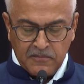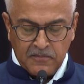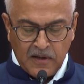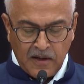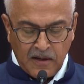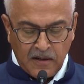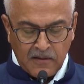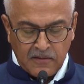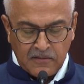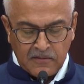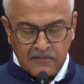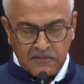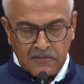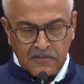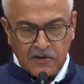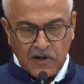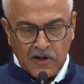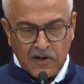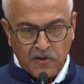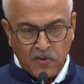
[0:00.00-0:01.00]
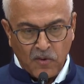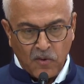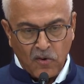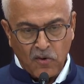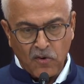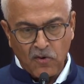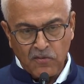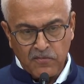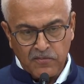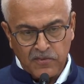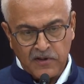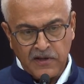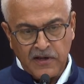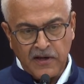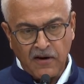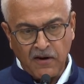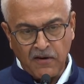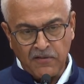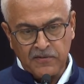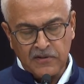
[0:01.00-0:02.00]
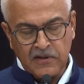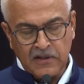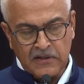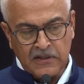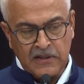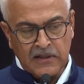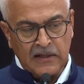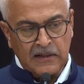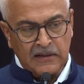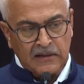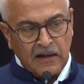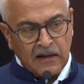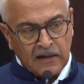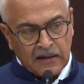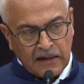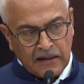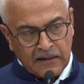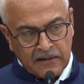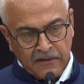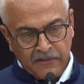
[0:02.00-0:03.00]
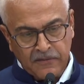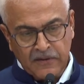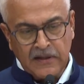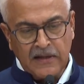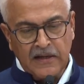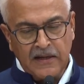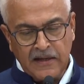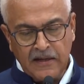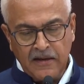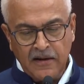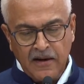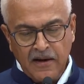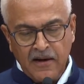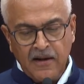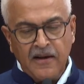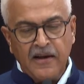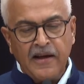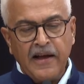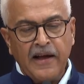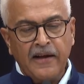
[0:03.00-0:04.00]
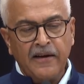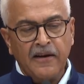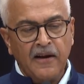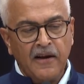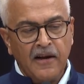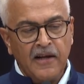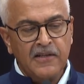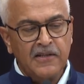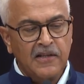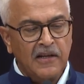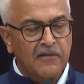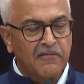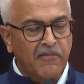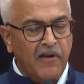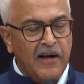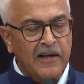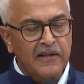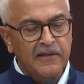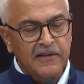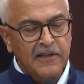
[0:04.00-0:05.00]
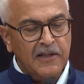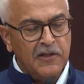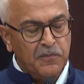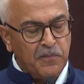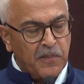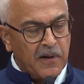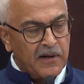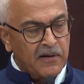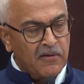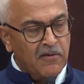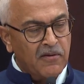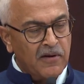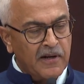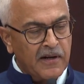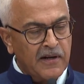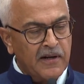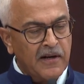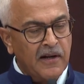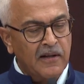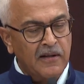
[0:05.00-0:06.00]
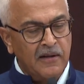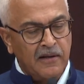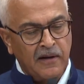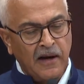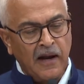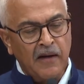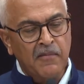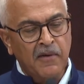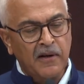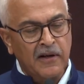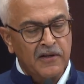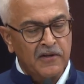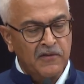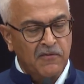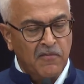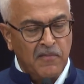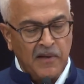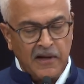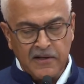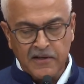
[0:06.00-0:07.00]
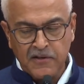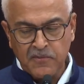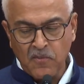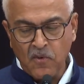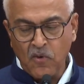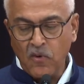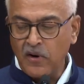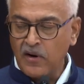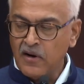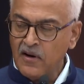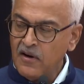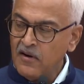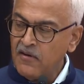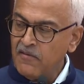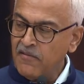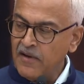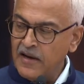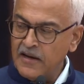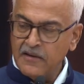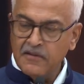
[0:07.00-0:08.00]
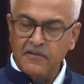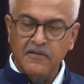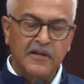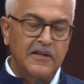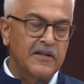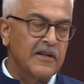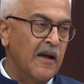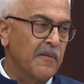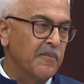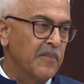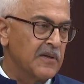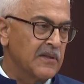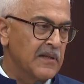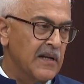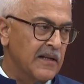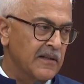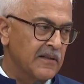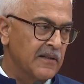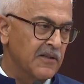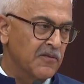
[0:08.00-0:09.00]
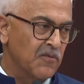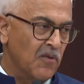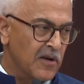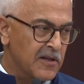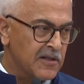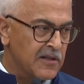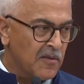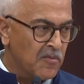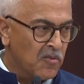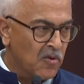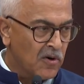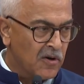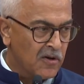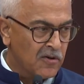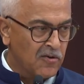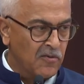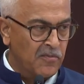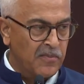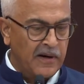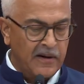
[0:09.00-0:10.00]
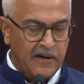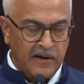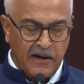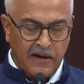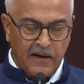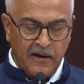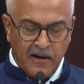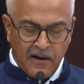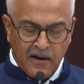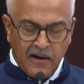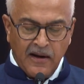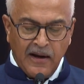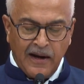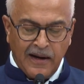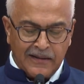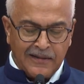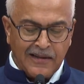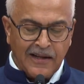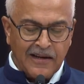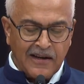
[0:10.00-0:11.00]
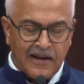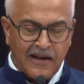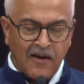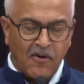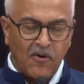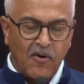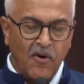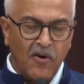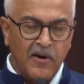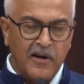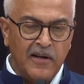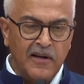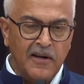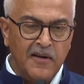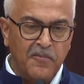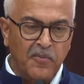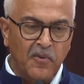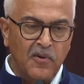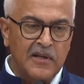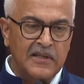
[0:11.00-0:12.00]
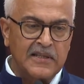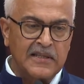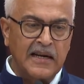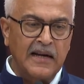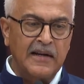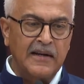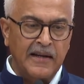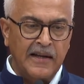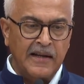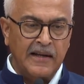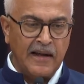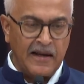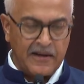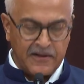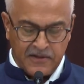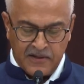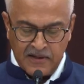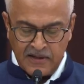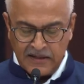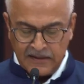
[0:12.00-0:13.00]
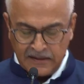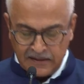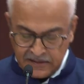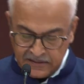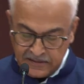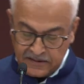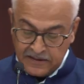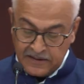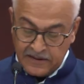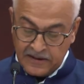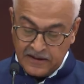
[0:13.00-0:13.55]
the control room senior officer sitting there can definitely analyze that, why this particular area, the crime against women is more, why it happens like this, what is the modus operandi. And then accordingly, police can take action in these